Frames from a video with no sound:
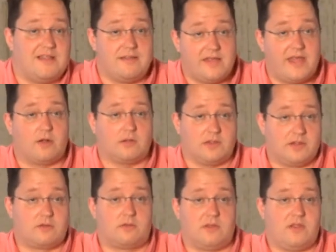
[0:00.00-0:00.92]
and they are
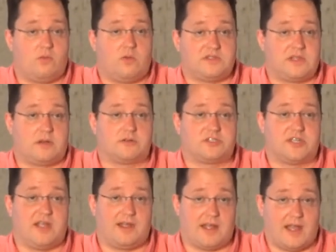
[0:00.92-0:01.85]
literally the ones that are
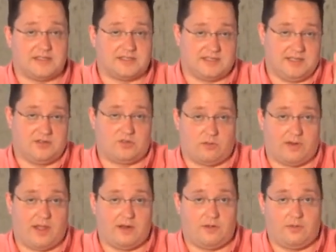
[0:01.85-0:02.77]
saying, I see a
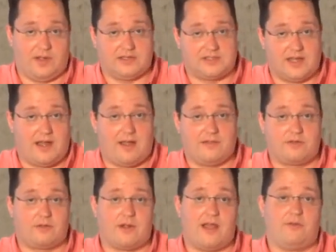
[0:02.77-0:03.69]
tornado, it is on the
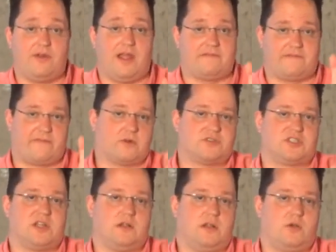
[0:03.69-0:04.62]
ground at
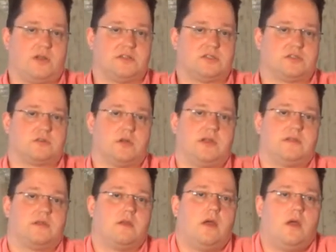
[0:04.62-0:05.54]
1st and Locust Street.